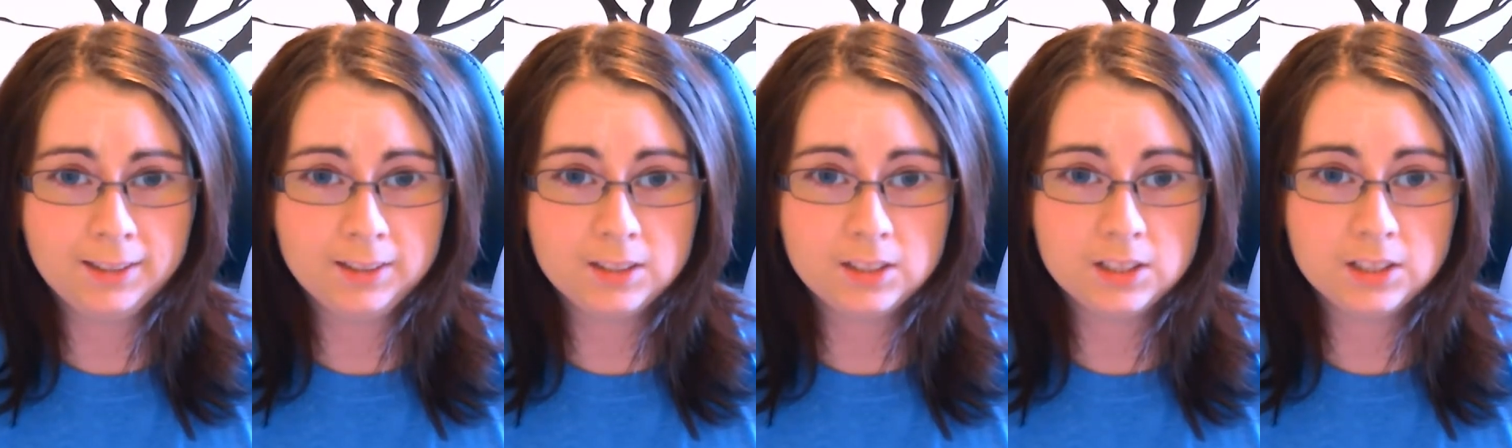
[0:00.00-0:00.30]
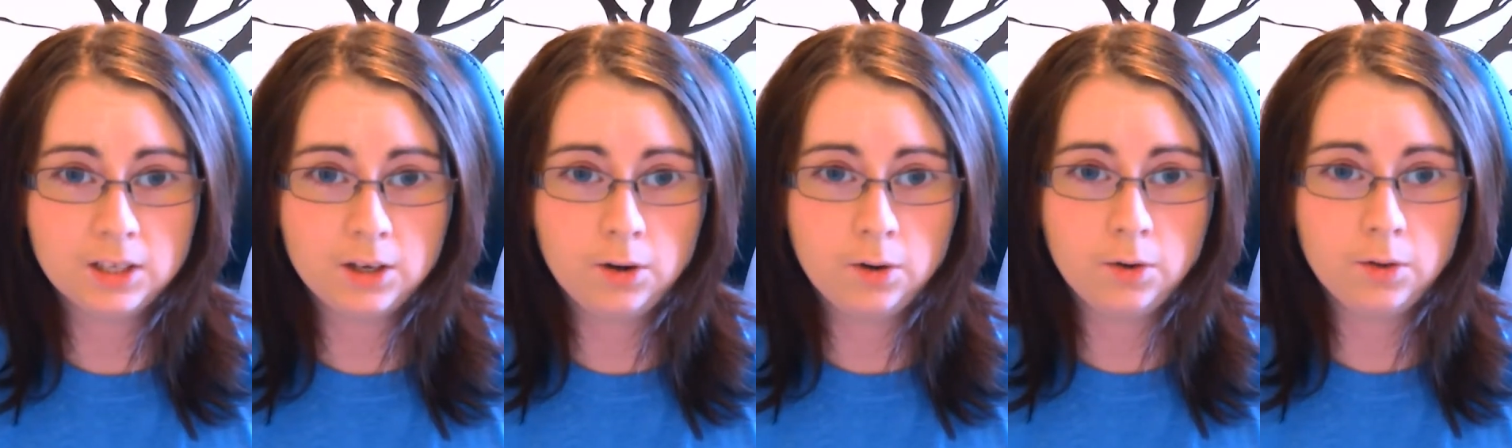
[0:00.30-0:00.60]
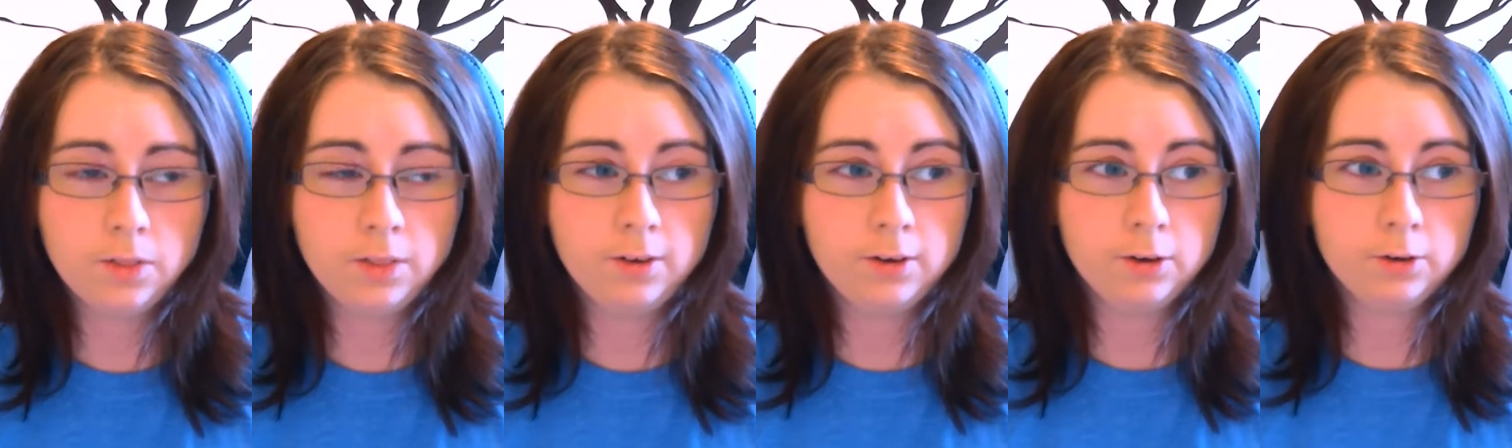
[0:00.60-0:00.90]
so
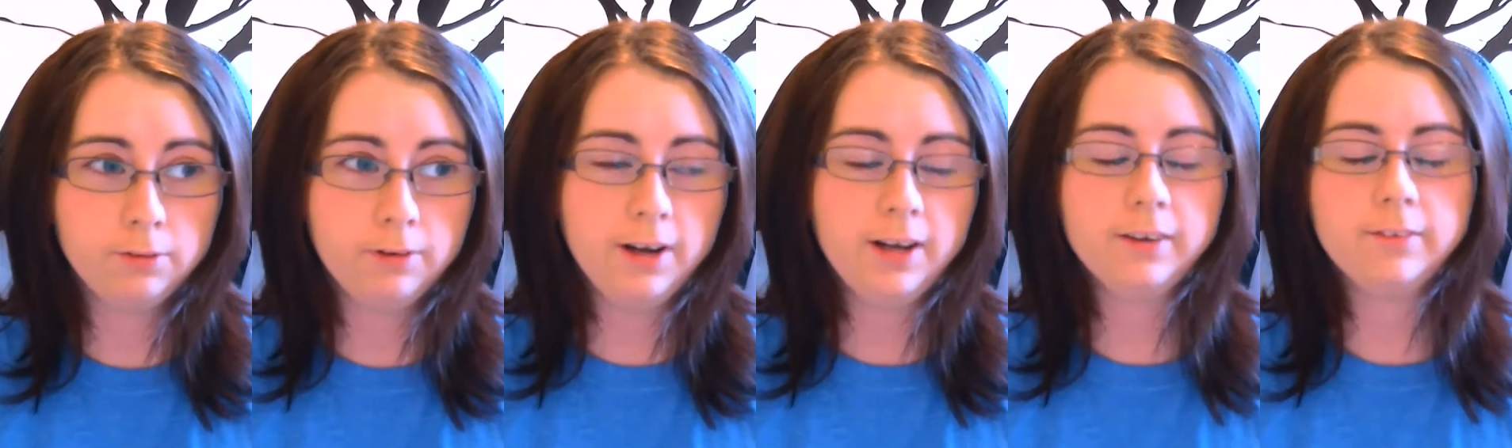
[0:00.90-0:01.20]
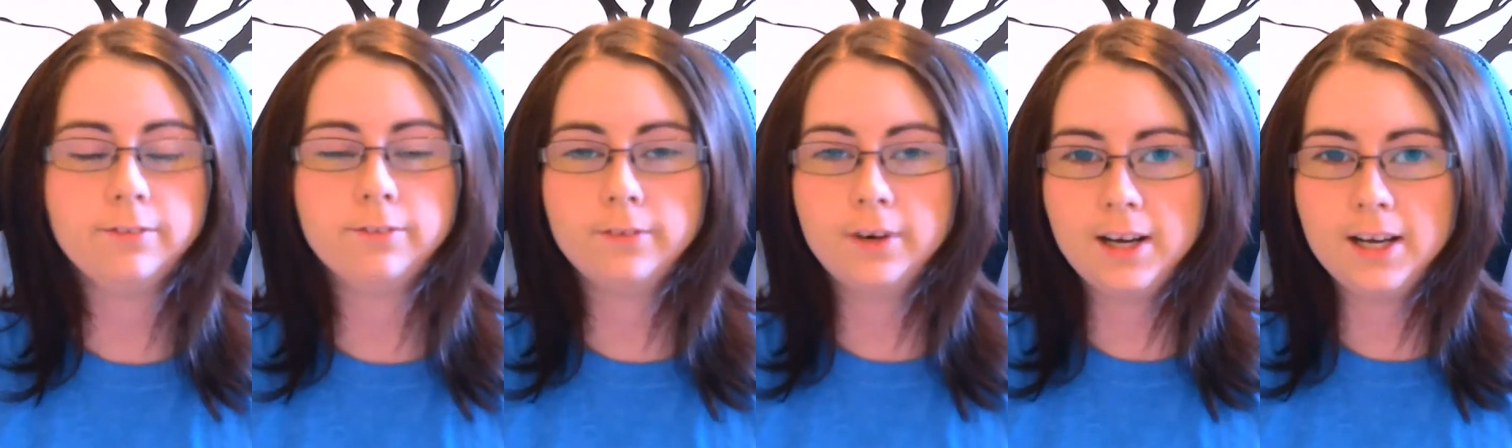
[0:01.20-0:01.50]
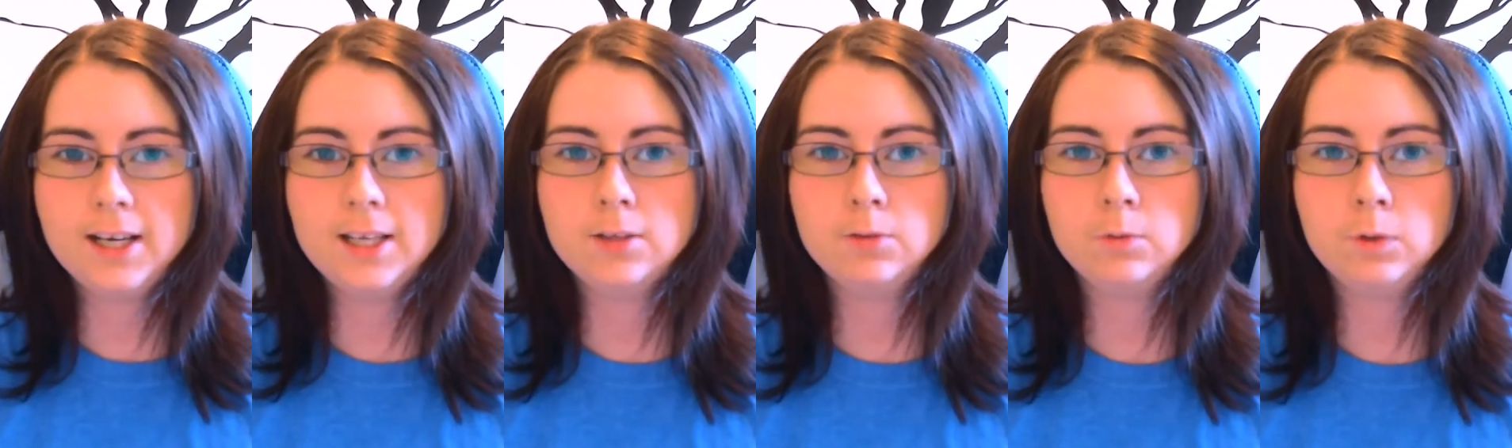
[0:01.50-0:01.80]
the correct
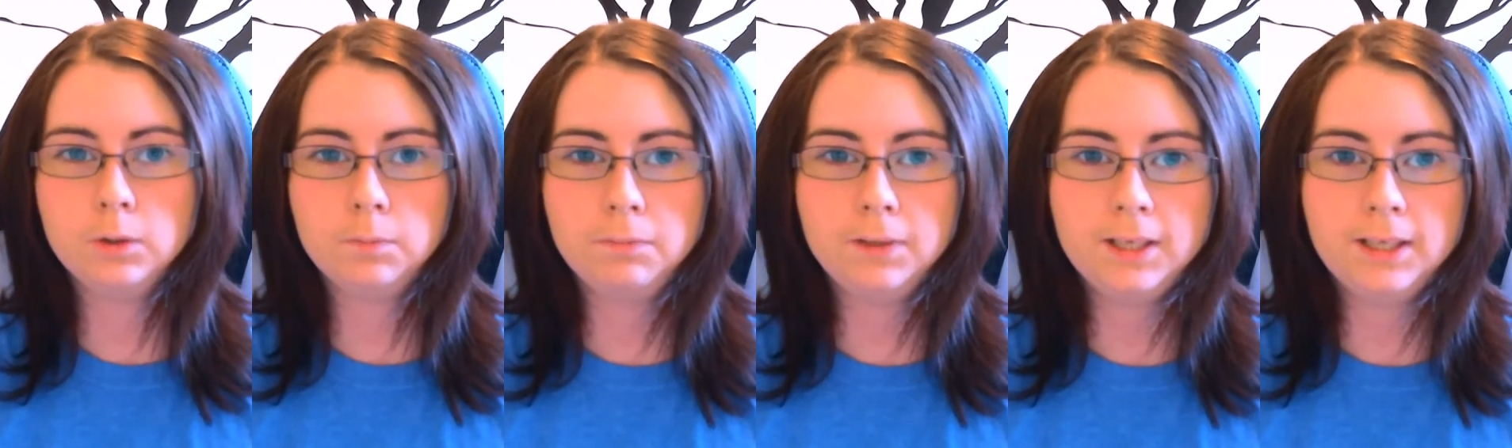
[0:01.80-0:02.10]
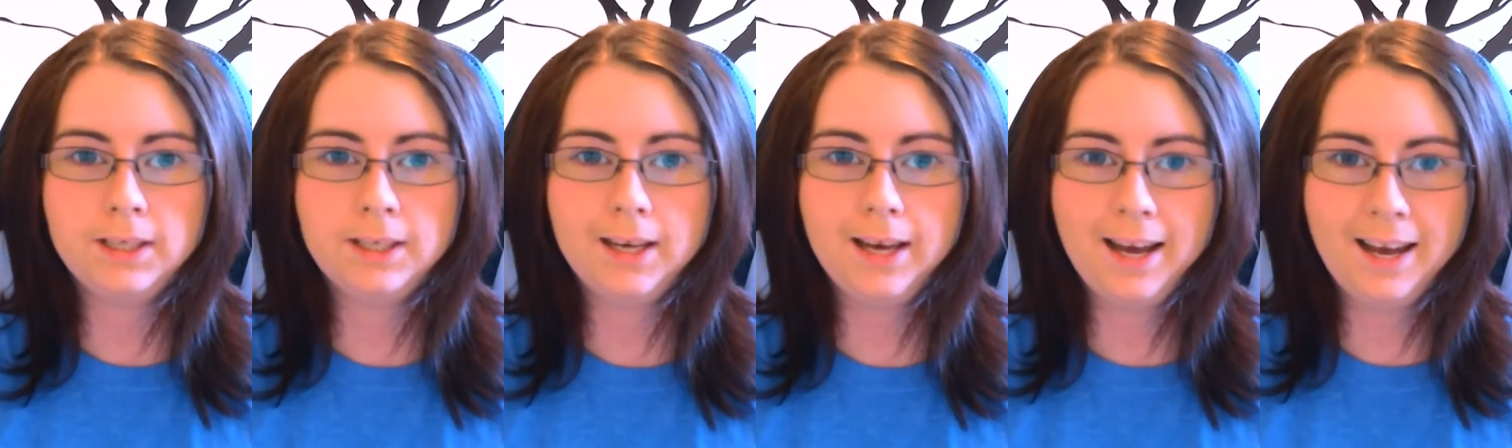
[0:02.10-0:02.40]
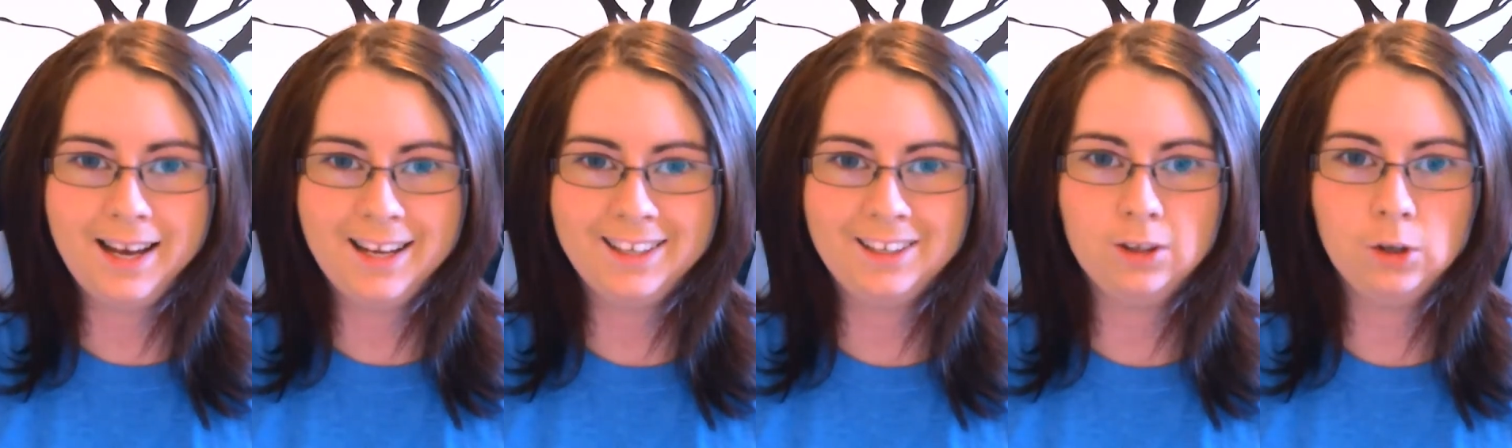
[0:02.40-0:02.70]
phrase would be
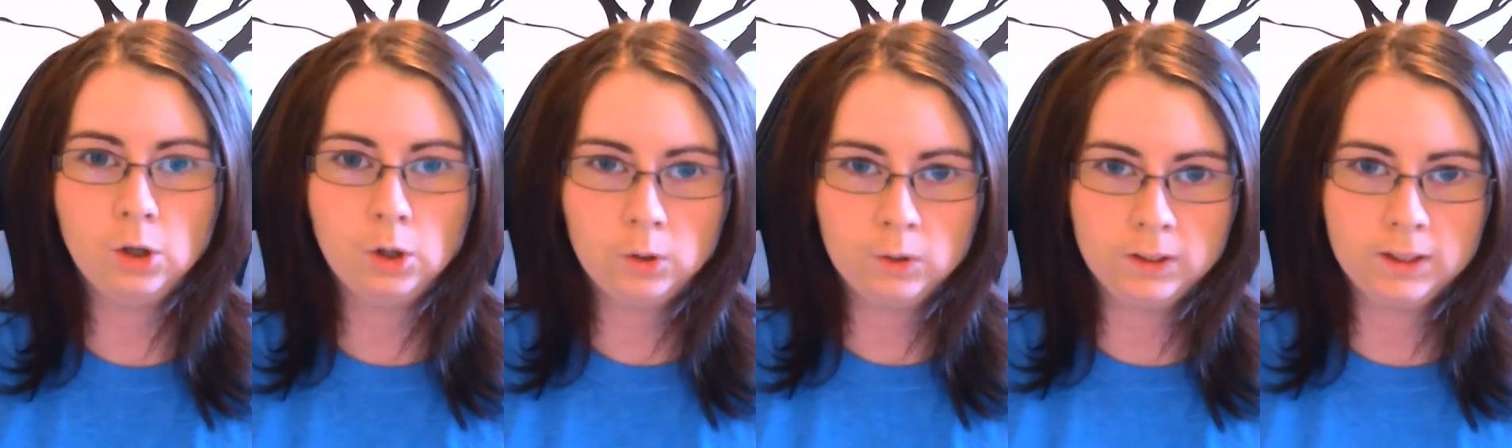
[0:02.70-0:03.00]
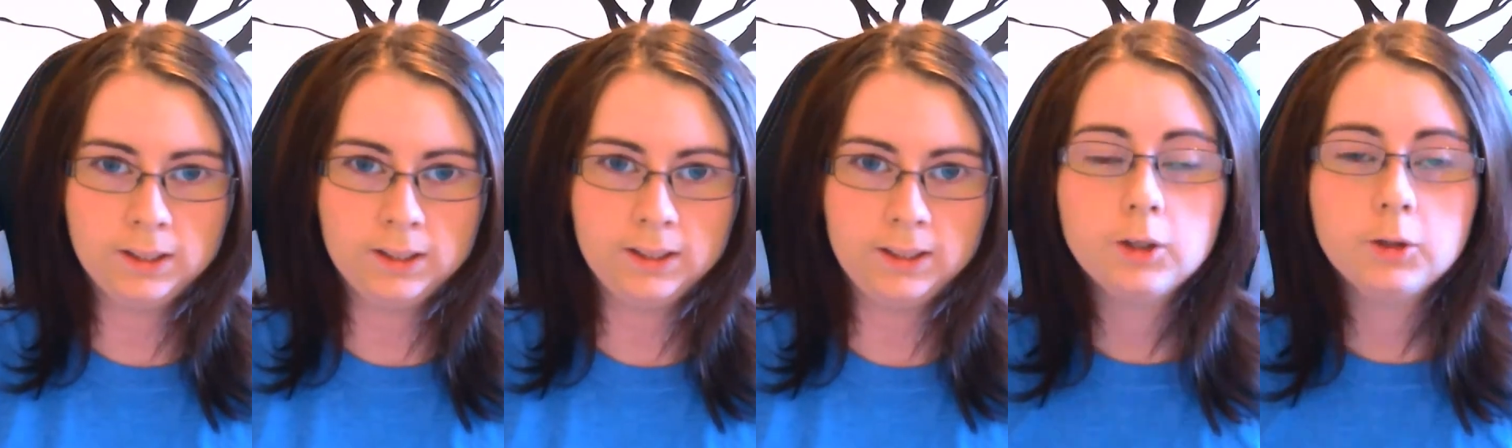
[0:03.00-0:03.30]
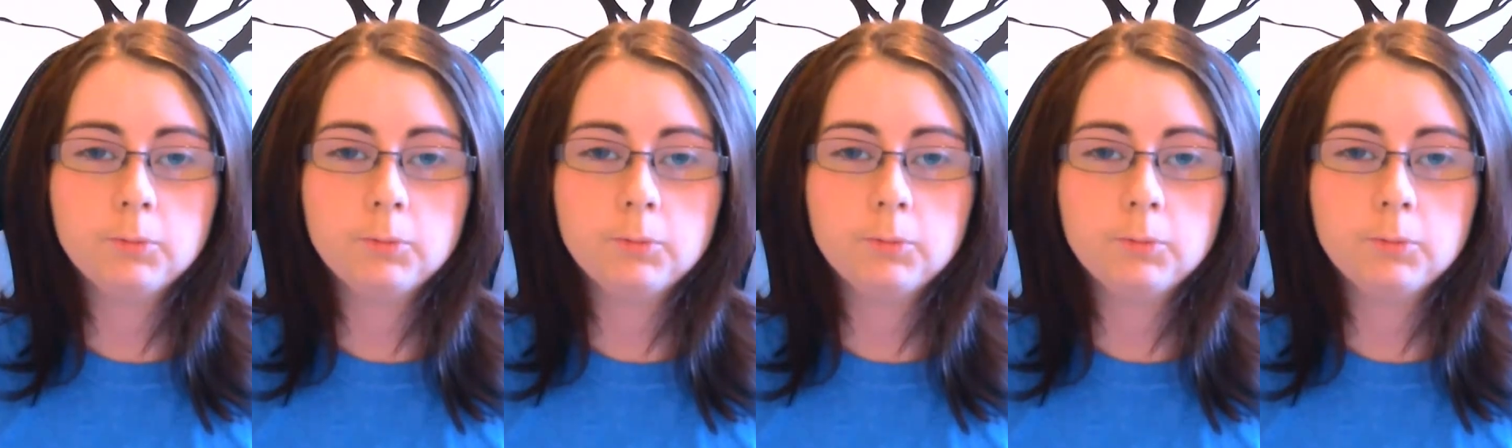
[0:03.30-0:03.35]
an honour.